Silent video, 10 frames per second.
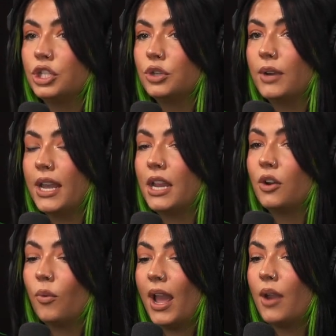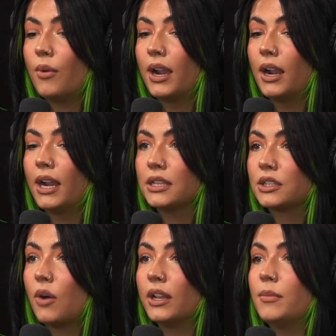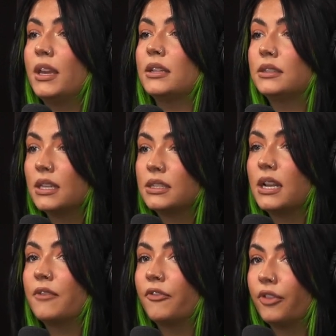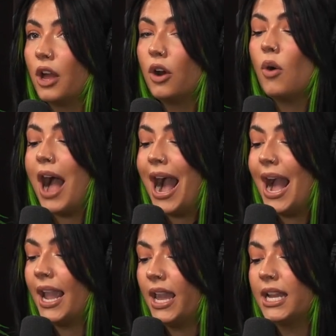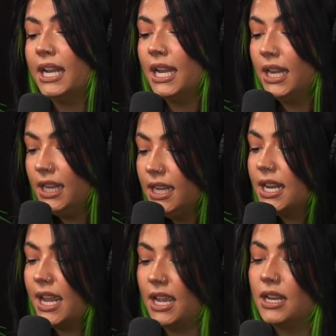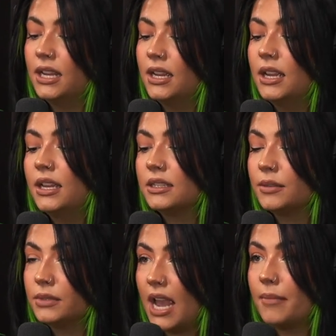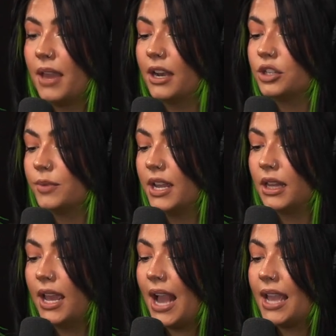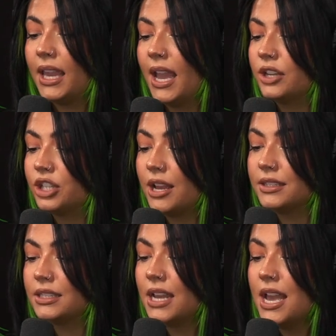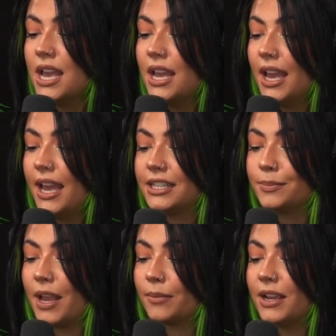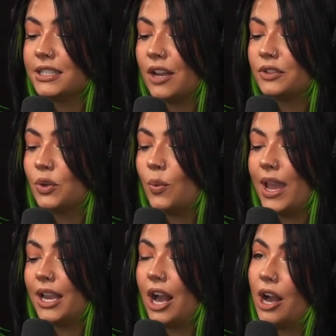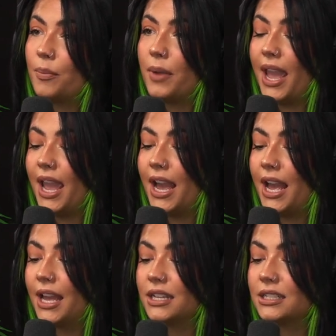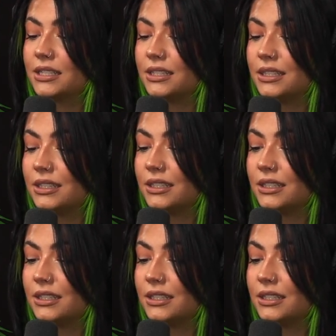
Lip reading: do it in a way where it's going to be consistent and flow, I needed some time management. Like, I can't just expect myself to wake up and